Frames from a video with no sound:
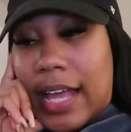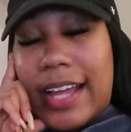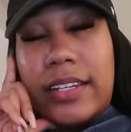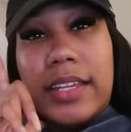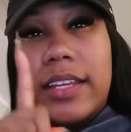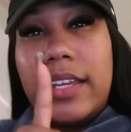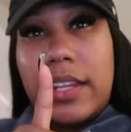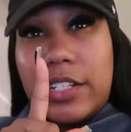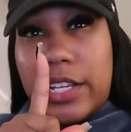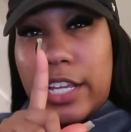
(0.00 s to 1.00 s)
I didn't get
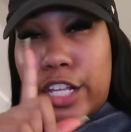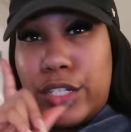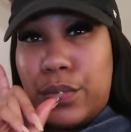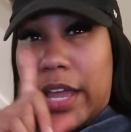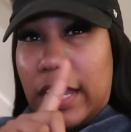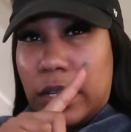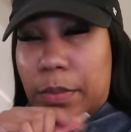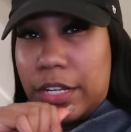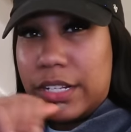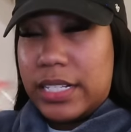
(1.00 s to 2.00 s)
a chance to hang the
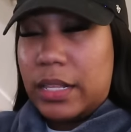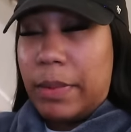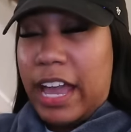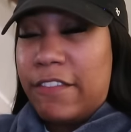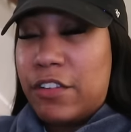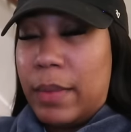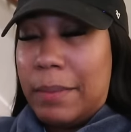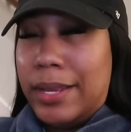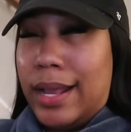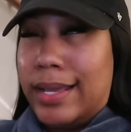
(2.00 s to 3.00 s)
pictures in the bathroom. I
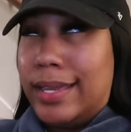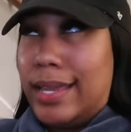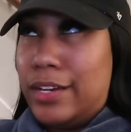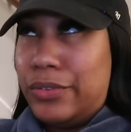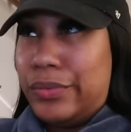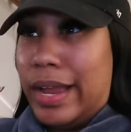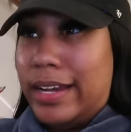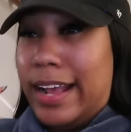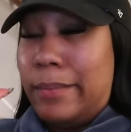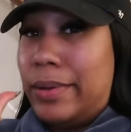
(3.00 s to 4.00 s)
mean, I can do it right
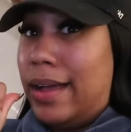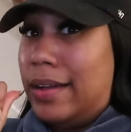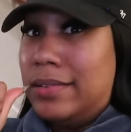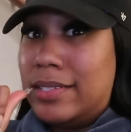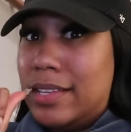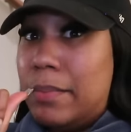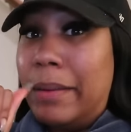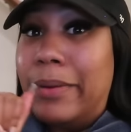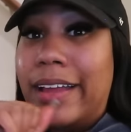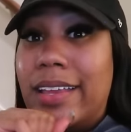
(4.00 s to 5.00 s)
now, but honestly, my
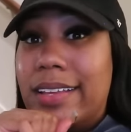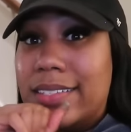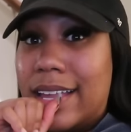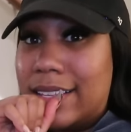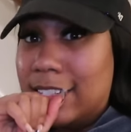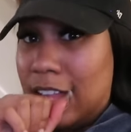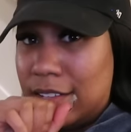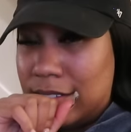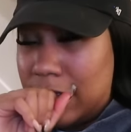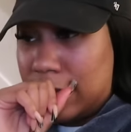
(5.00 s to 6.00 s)
body is
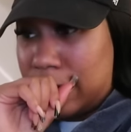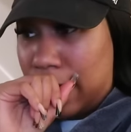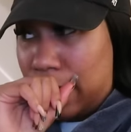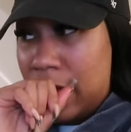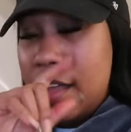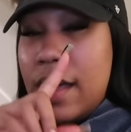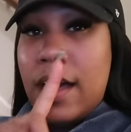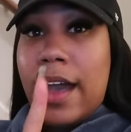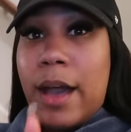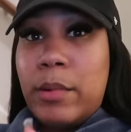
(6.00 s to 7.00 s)
exhausted. So
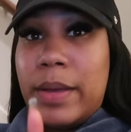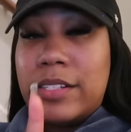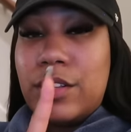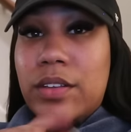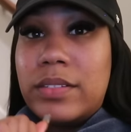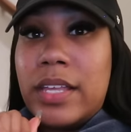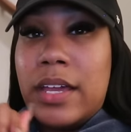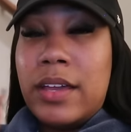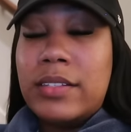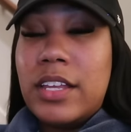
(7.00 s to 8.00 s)
I'm about to go
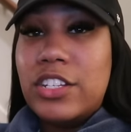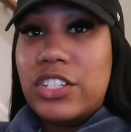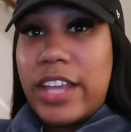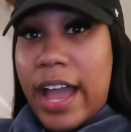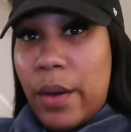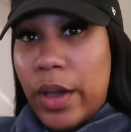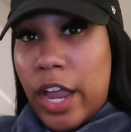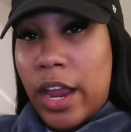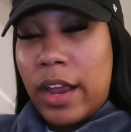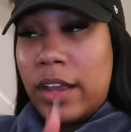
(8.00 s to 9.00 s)
upstairs and
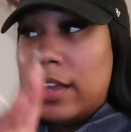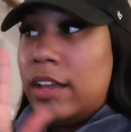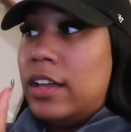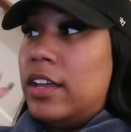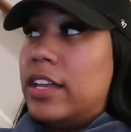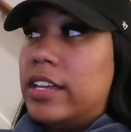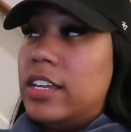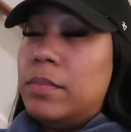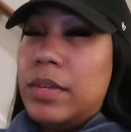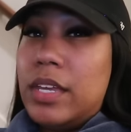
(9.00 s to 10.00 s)
shower,
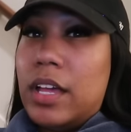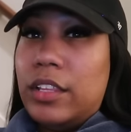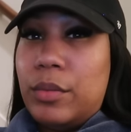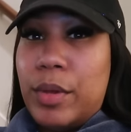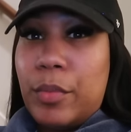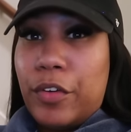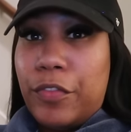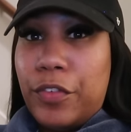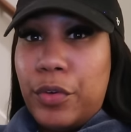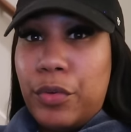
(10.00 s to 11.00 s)
eat me a little bit more
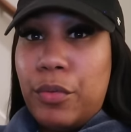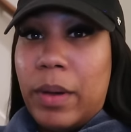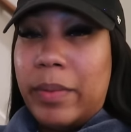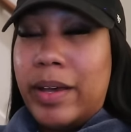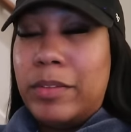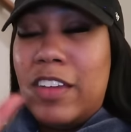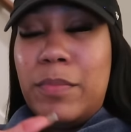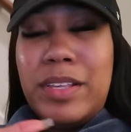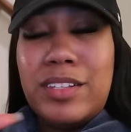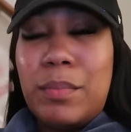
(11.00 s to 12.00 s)
food. My mom left
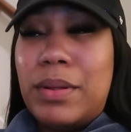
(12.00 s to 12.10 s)
me some